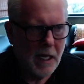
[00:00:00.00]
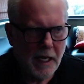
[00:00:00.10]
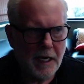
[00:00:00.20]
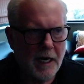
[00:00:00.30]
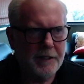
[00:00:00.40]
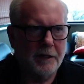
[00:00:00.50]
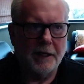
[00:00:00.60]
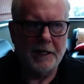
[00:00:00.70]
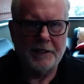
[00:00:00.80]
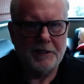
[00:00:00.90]
And I
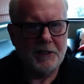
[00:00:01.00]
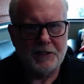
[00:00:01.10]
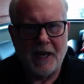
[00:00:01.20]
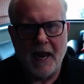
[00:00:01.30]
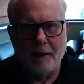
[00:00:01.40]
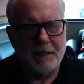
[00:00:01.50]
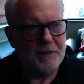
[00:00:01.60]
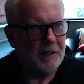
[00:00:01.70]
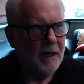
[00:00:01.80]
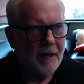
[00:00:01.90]
told her, I said, "It's a scam." I
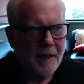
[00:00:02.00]
said,